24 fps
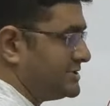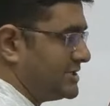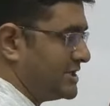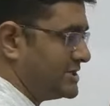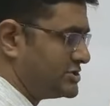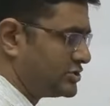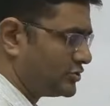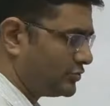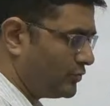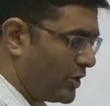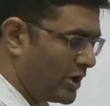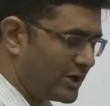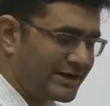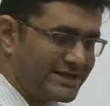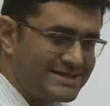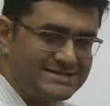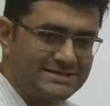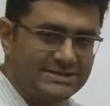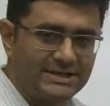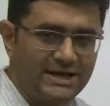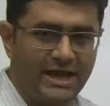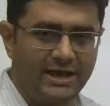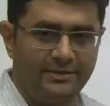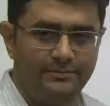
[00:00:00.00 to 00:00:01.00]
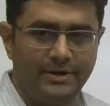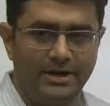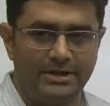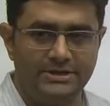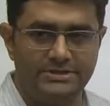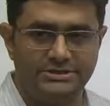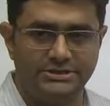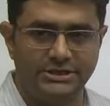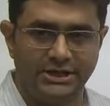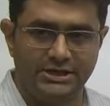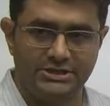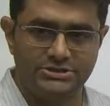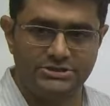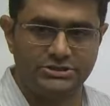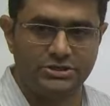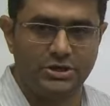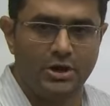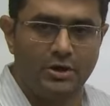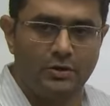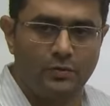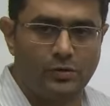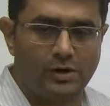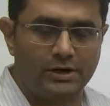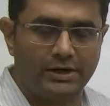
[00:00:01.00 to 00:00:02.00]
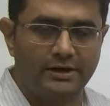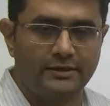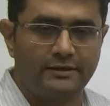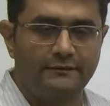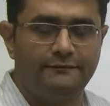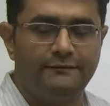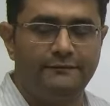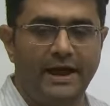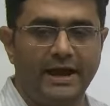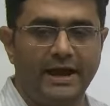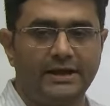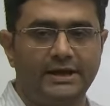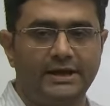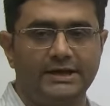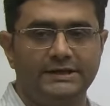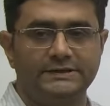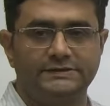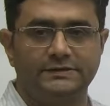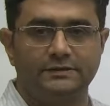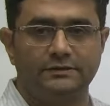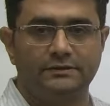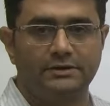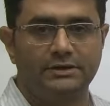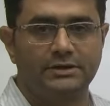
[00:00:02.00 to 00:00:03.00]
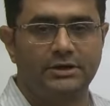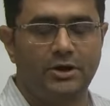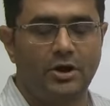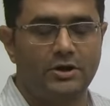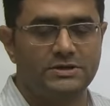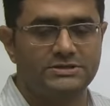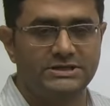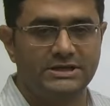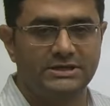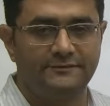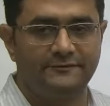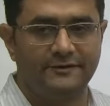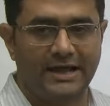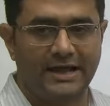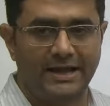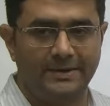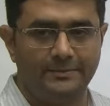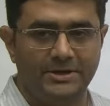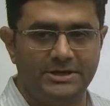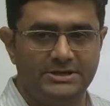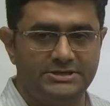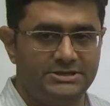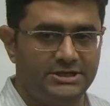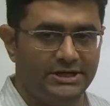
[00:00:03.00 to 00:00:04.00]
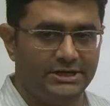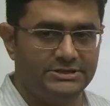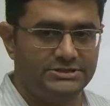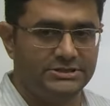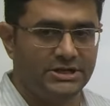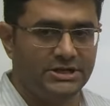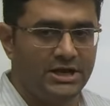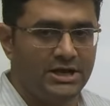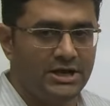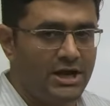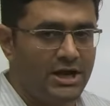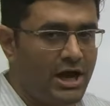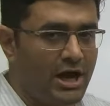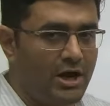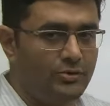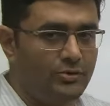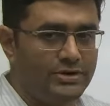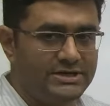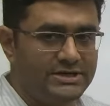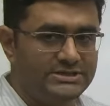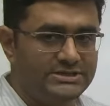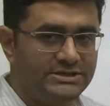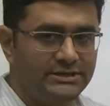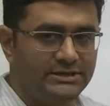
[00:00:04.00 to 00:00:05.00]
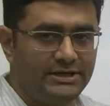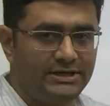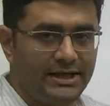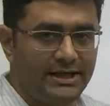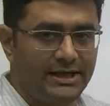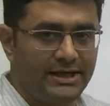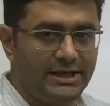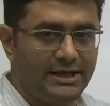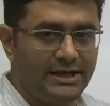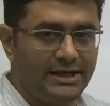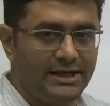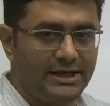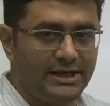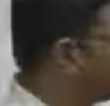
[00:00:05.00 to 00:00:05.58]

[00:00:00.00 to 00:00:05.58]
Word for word: change. What is climate change? What are the factors causing climate change? How does it affect,